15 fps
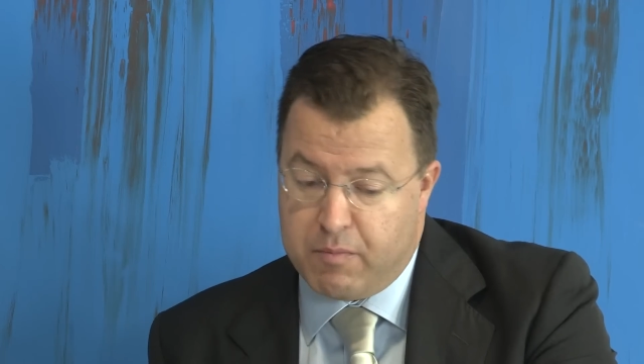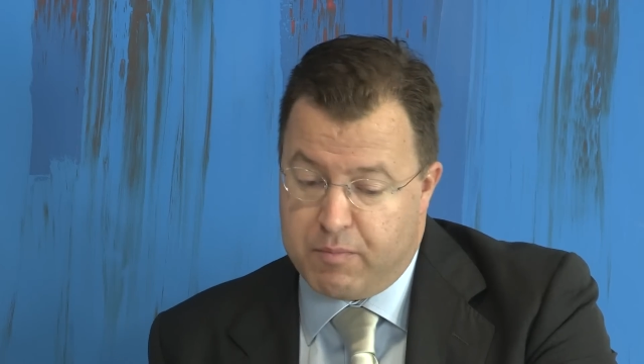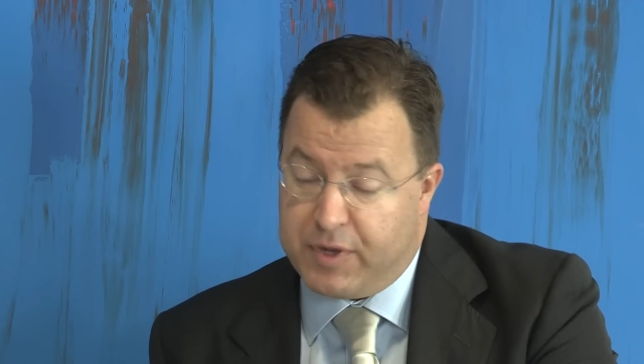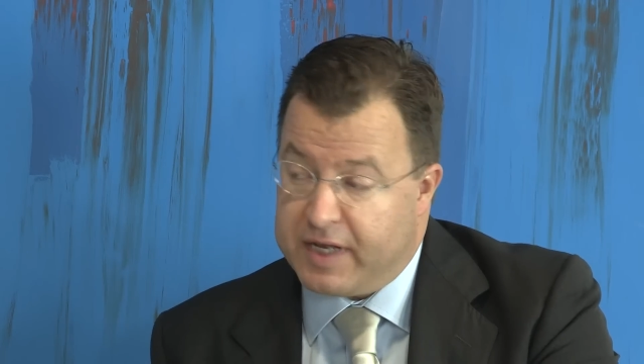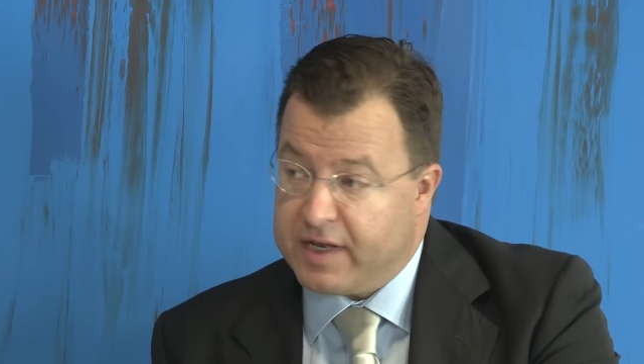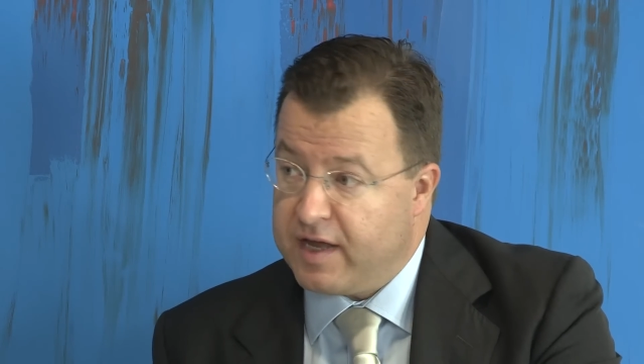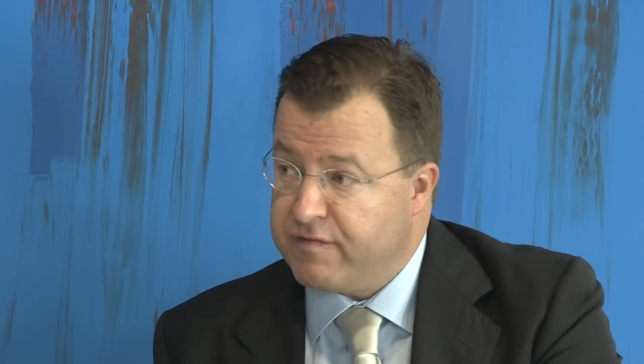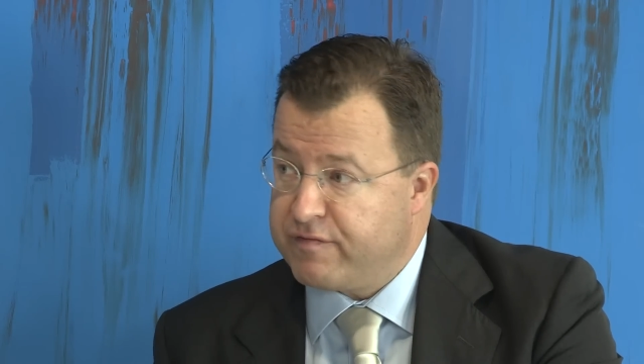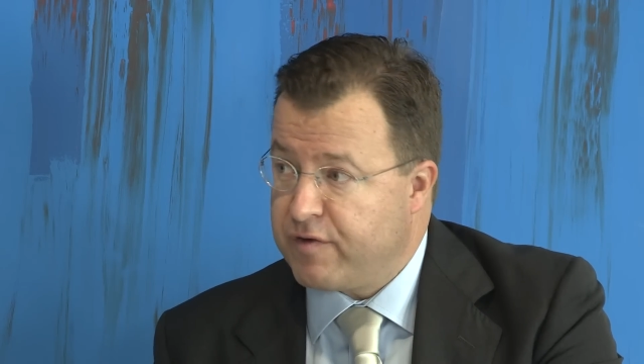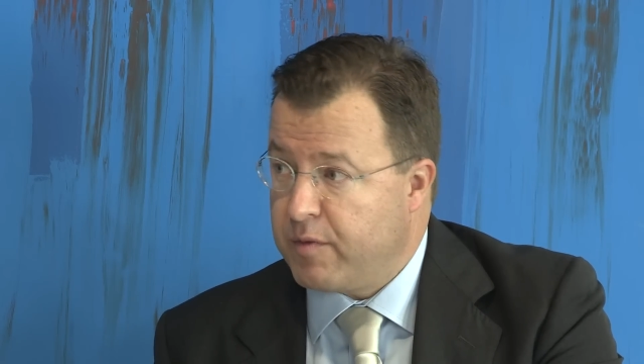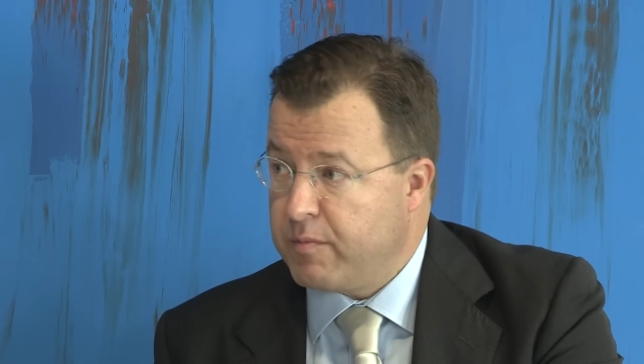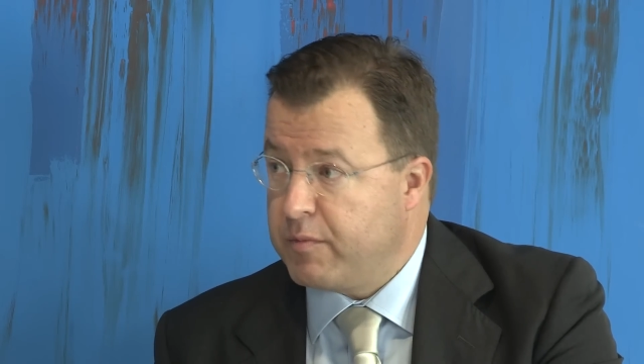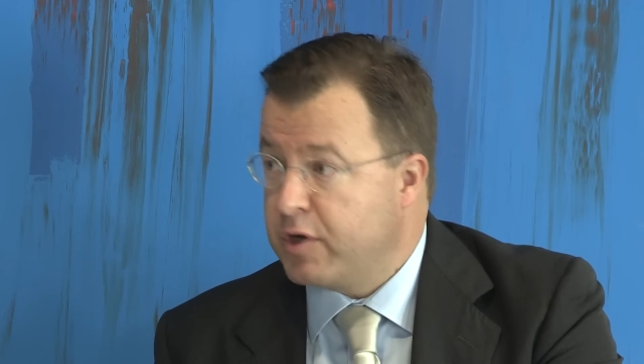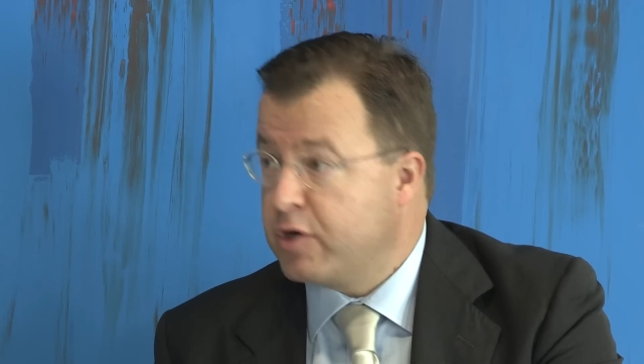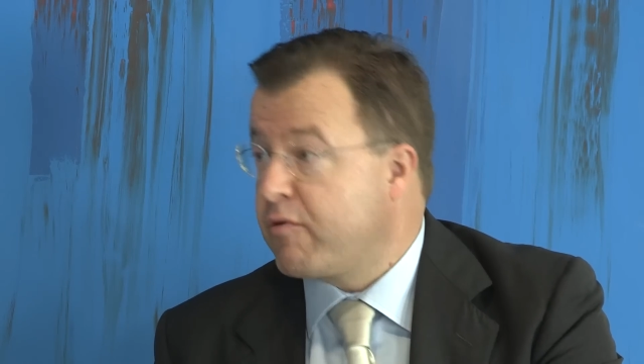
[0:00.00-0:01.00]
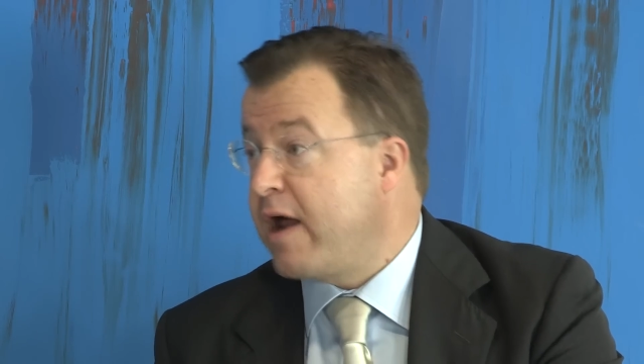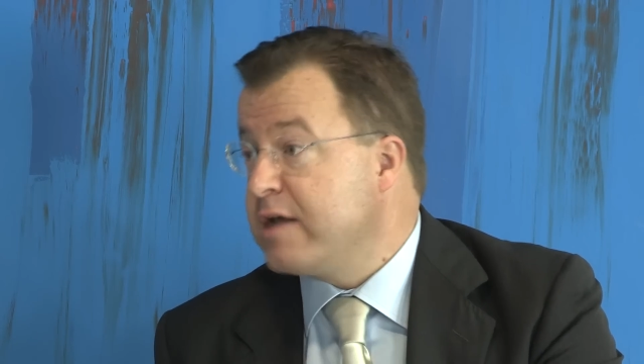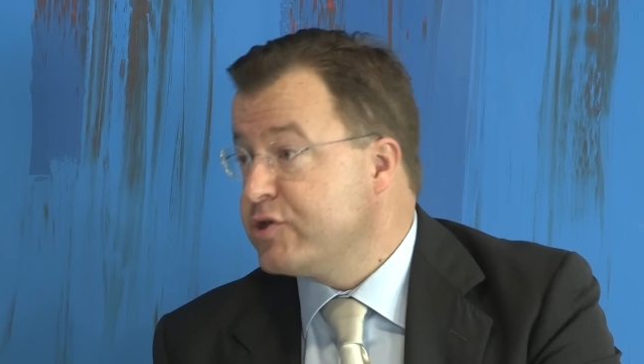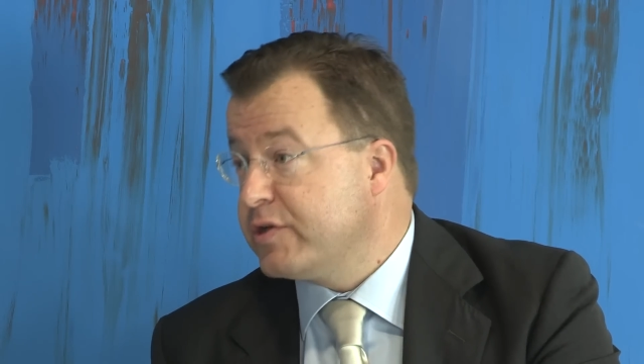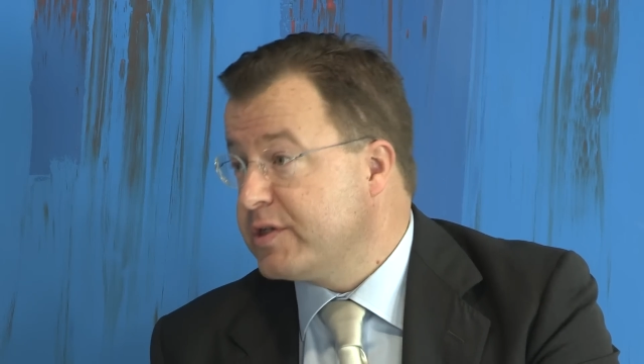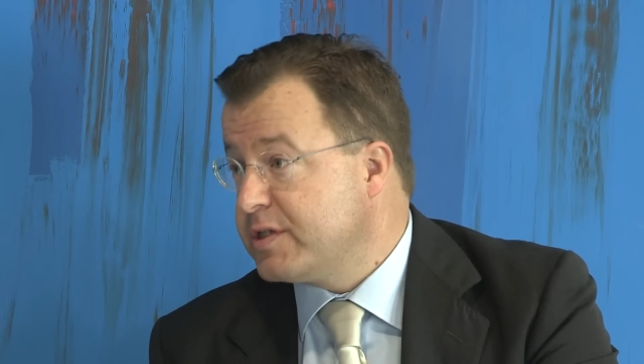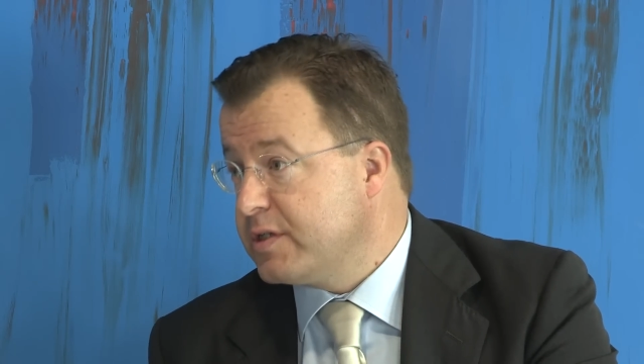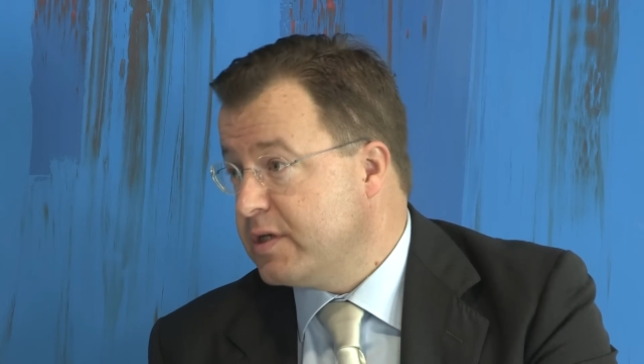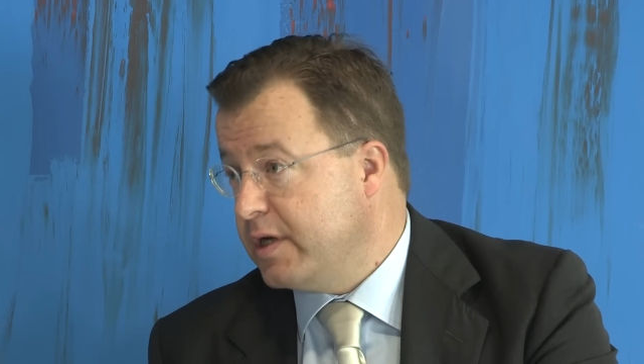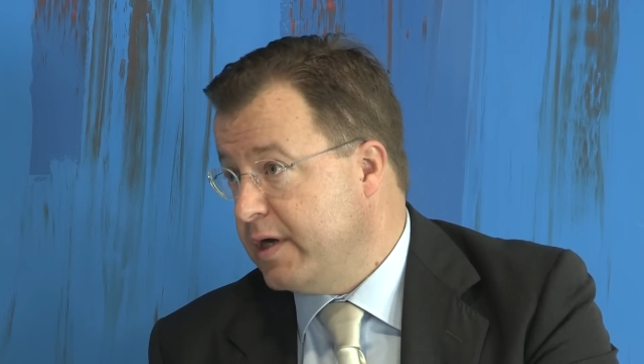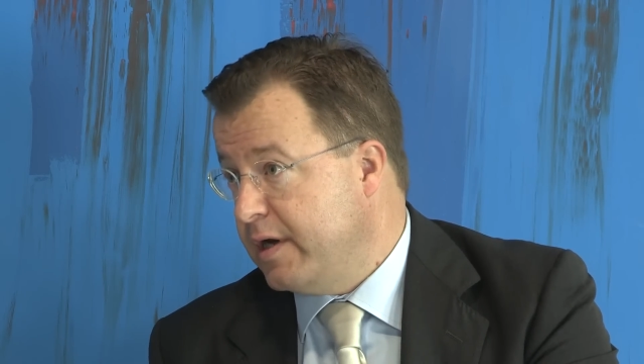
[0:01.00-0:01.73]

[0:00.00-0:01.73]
be they from graduate